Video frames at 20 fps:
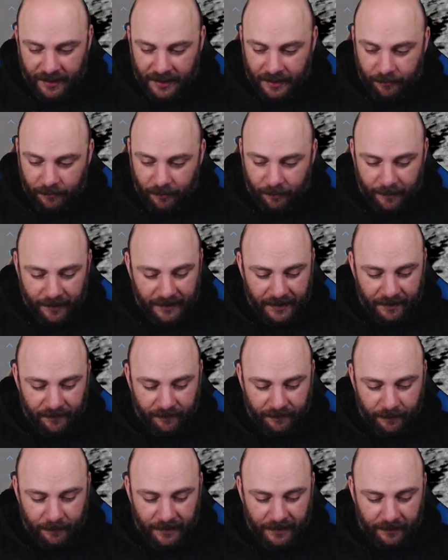And what we get
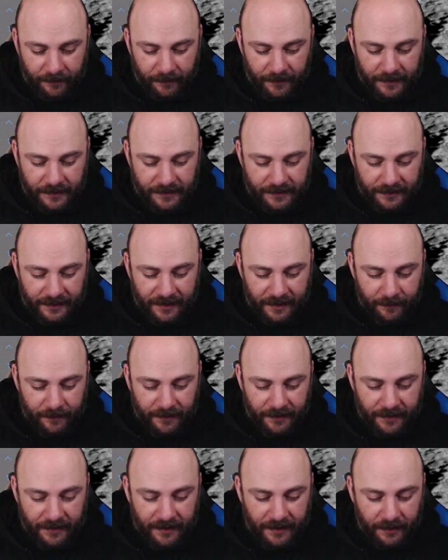from here is
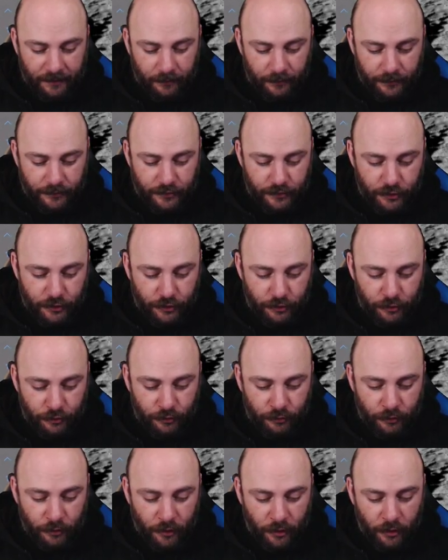lambda equals
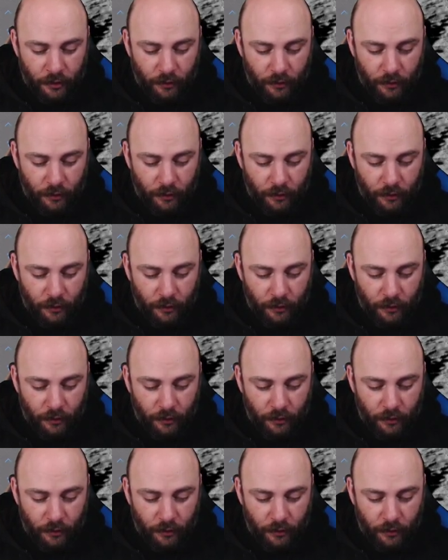2